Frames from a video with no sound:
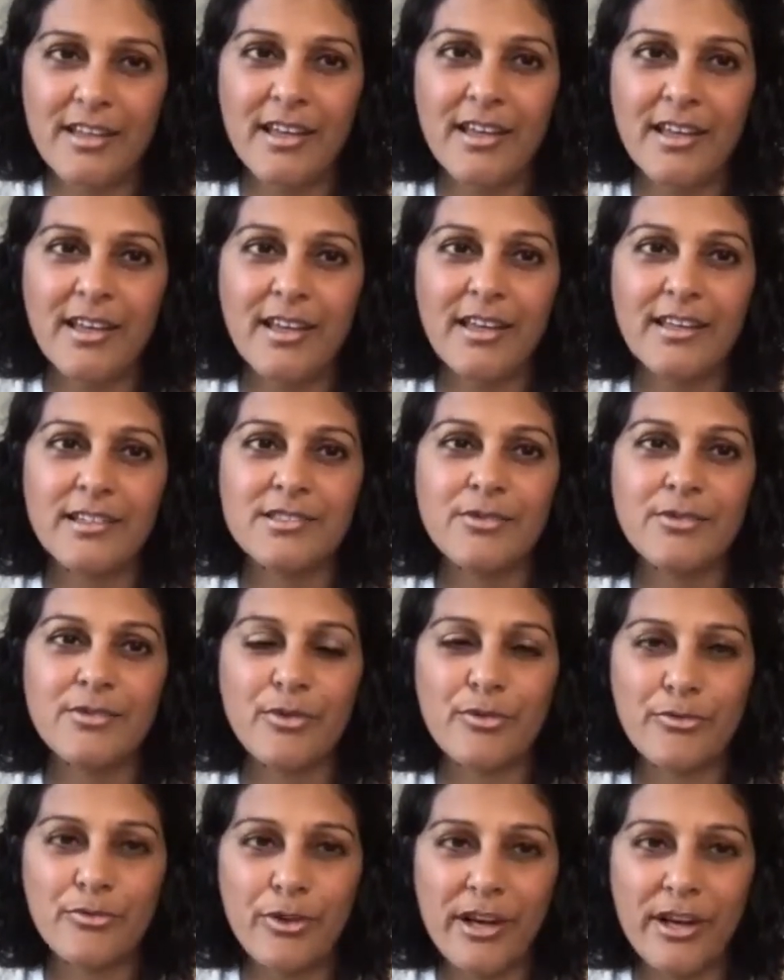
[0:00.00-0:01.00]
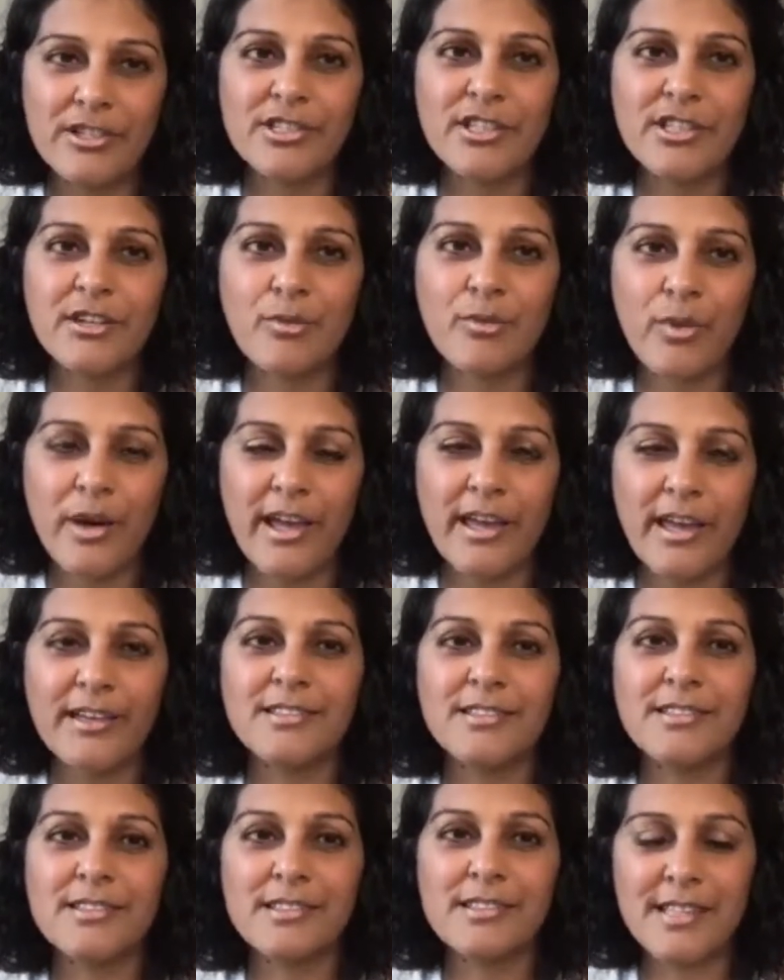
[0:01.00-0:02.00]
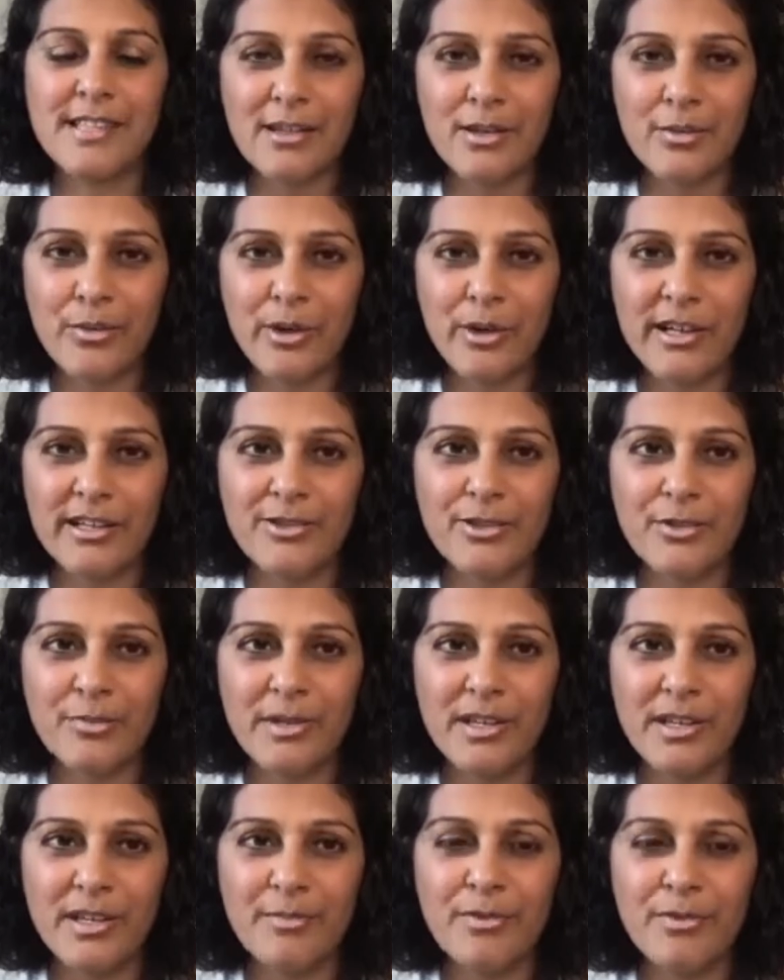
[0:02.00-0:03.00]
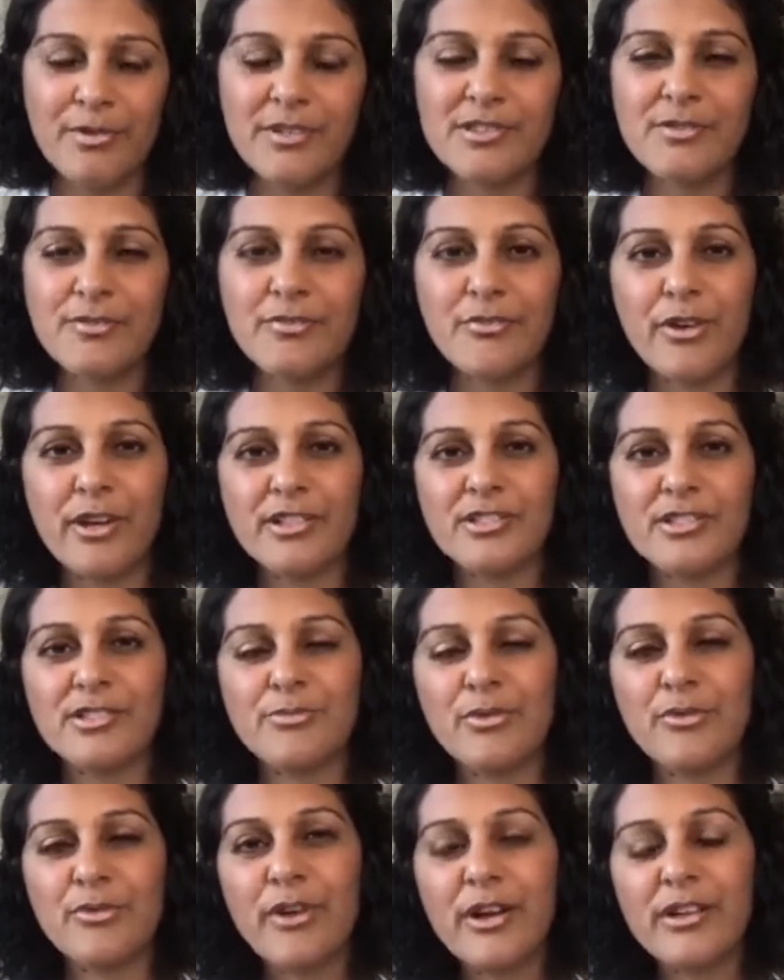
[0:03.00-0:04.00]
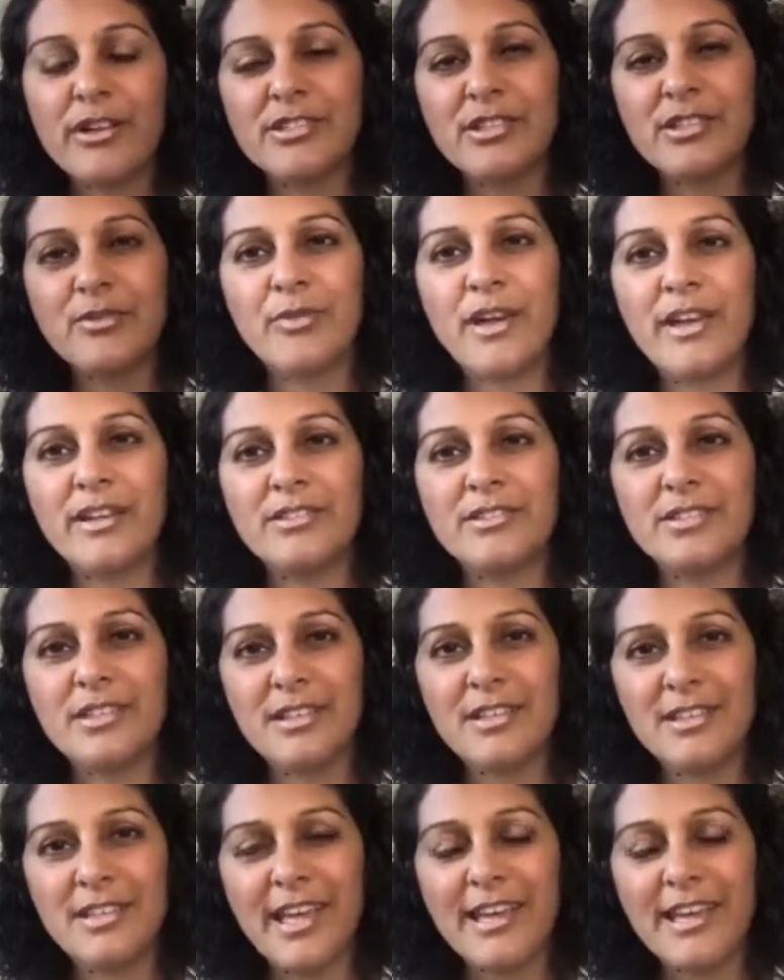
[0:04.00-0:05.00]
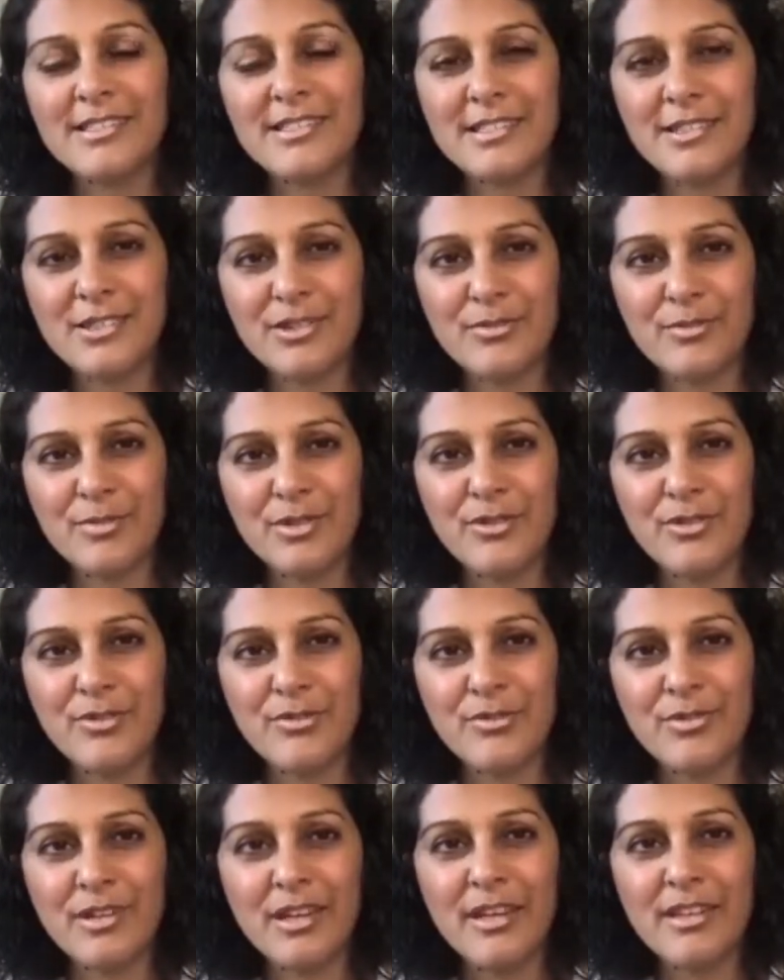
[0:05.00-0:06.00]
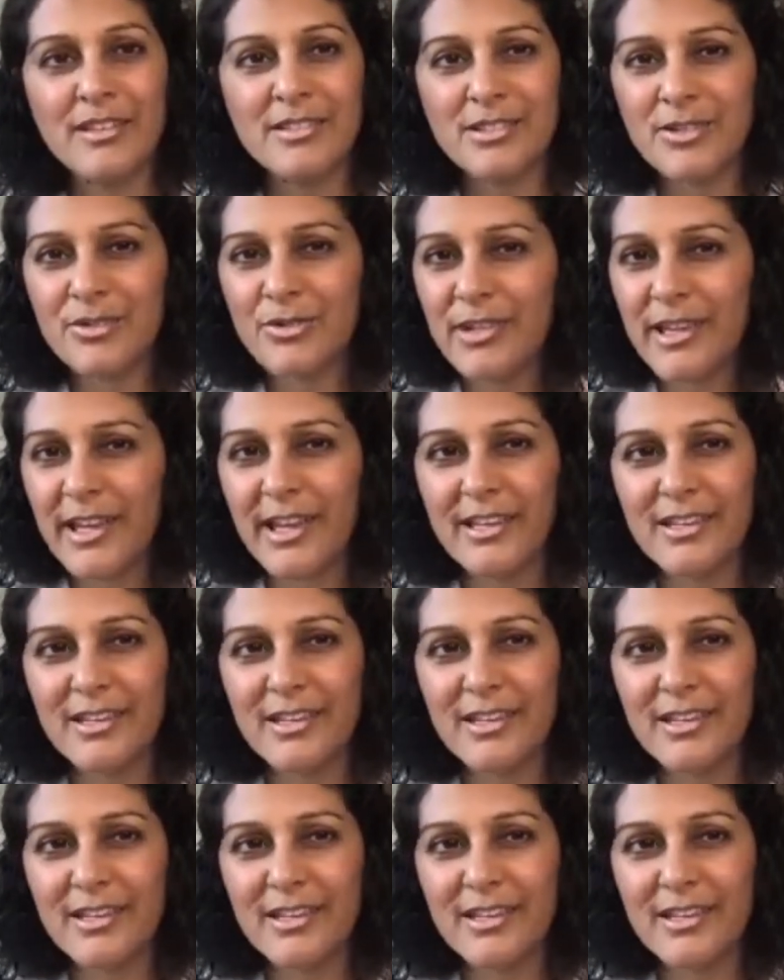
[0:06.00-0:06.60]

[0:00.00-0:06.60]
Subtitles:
It's a refreshing way to celebrate other people. It's a refreshing way to connect and commune, to create